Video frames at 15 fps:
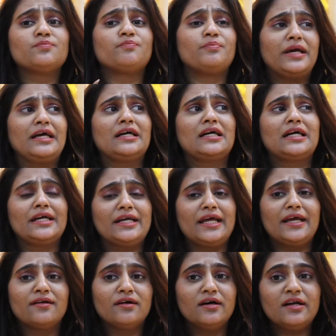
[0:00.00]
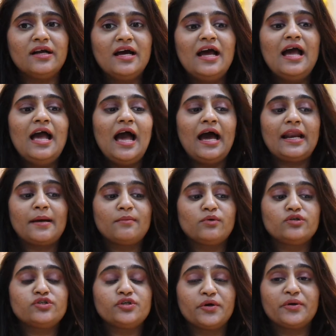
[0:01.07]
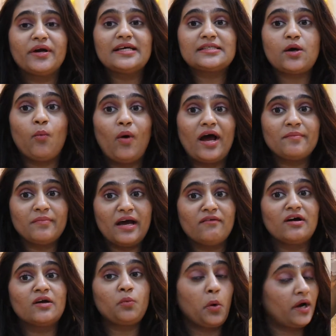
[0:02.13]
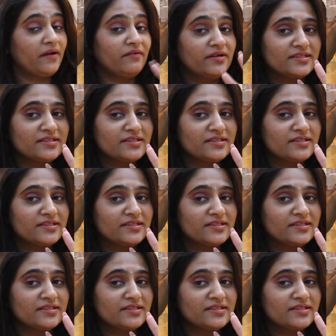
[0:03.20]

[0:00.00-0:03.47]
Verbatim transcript: big container and I'm going to show you guys one by one whatever